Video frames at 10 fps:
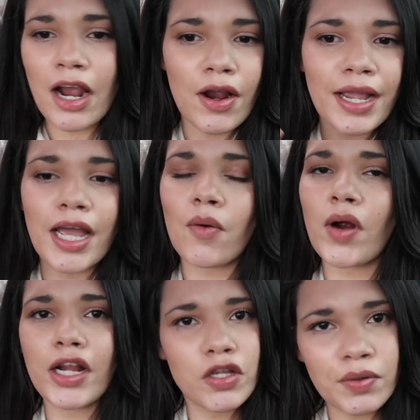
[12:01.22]
area
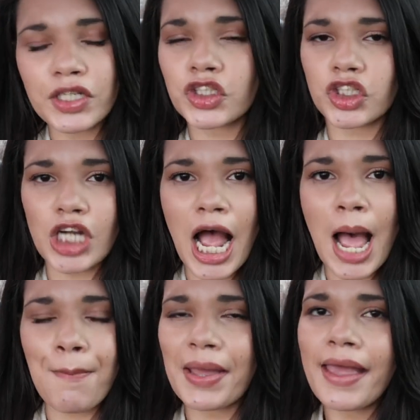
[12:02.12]
where you can
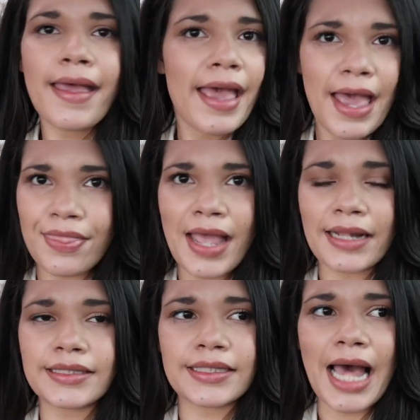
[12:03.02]
shop, and
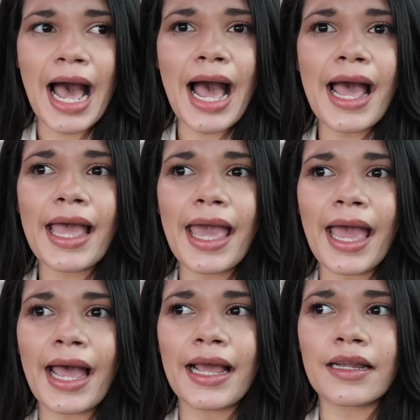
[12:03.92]
that's that.
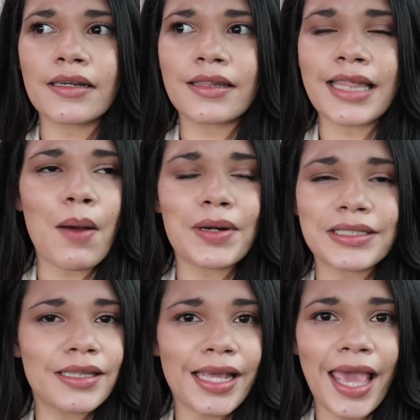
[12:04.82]
And that
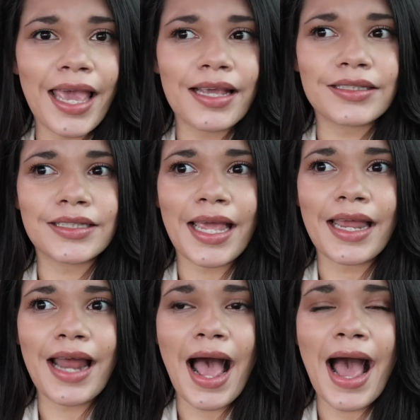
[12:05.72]
wasn't the case.
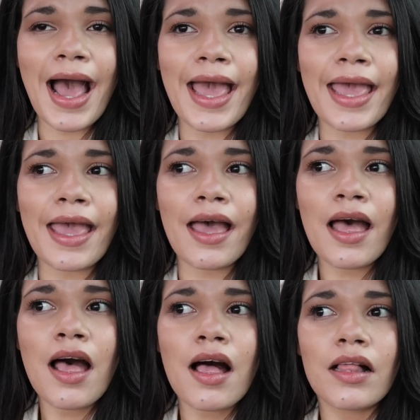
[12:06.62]
And I
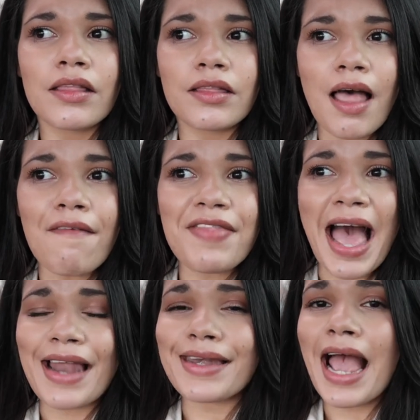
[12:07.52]
love
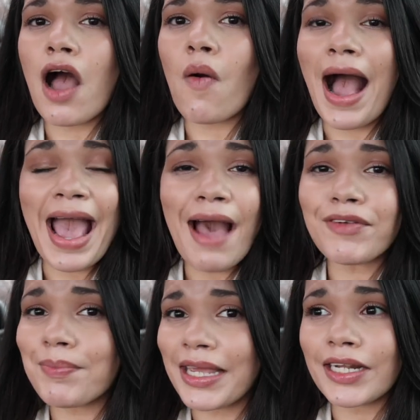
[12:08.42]
that. Now, I
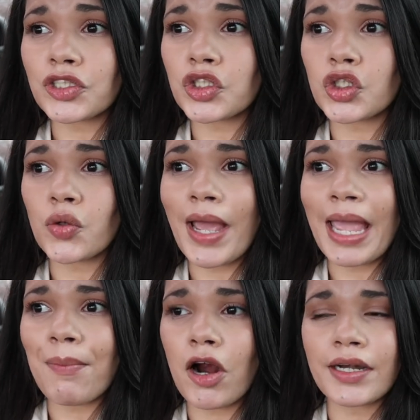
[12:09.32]
haven't been into
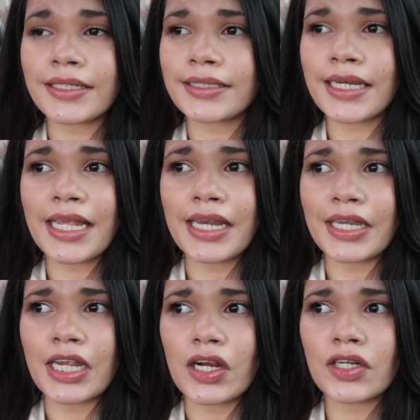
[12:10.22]
a Party City
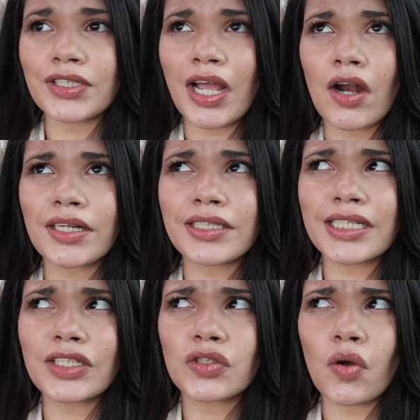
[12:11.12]
in years. I
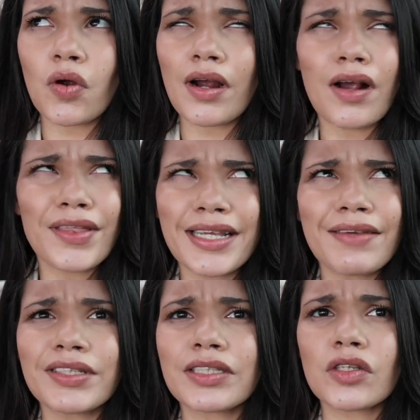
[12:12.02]
honestly don't. Are they
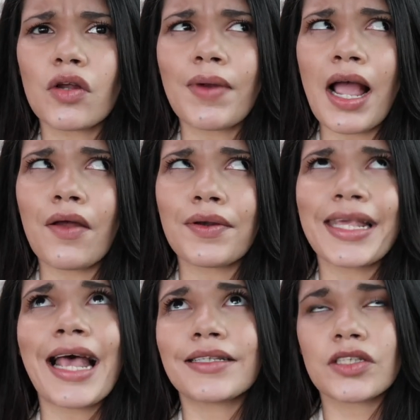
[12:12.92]
even still around?
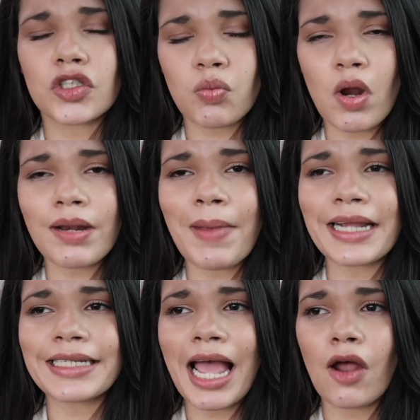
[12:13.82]
Yes, there's one in
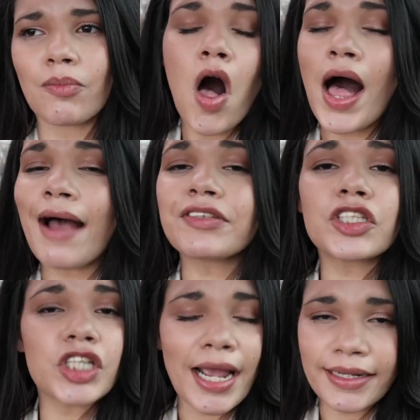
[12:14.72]
my town. I'll have to
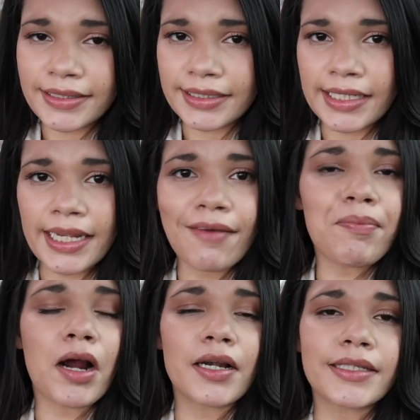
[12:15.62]
check and see if
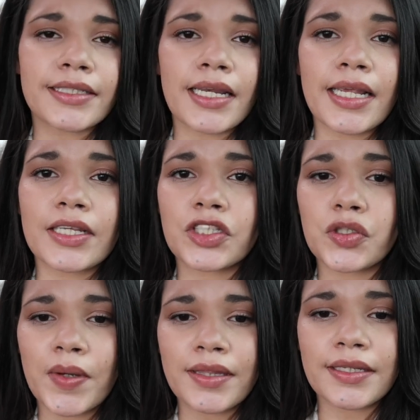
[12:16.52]
Party City is
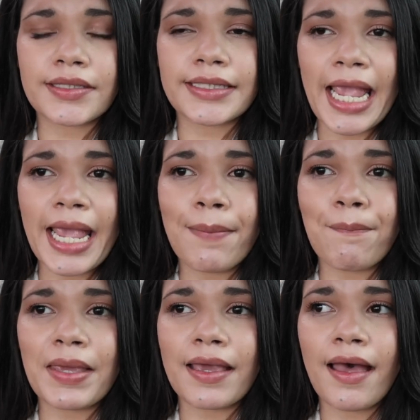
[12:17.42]
doing the
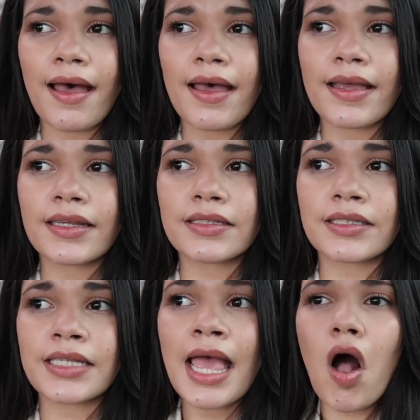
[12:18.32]
same,
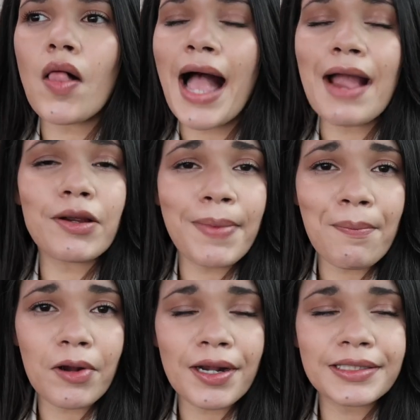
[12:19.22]
because all I
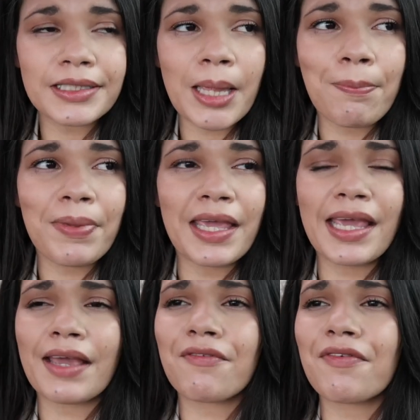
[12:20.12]
remember is them
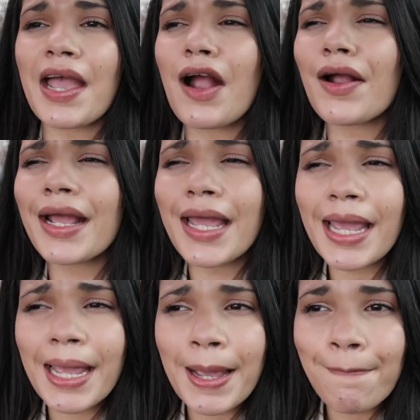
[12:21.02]
being
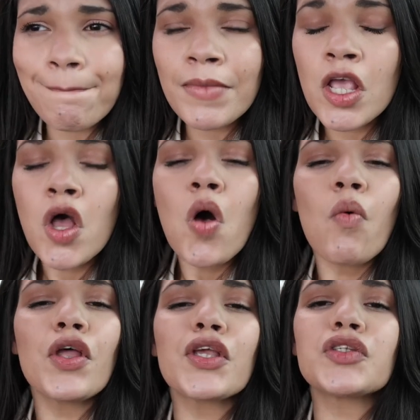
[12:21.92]
very,
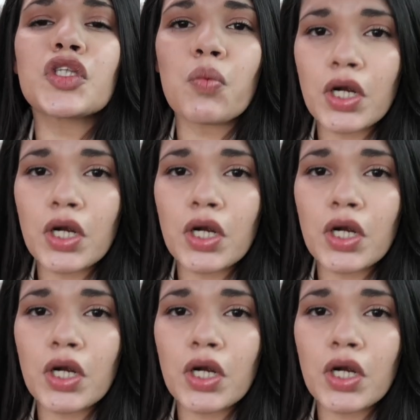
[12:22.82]
we'll use the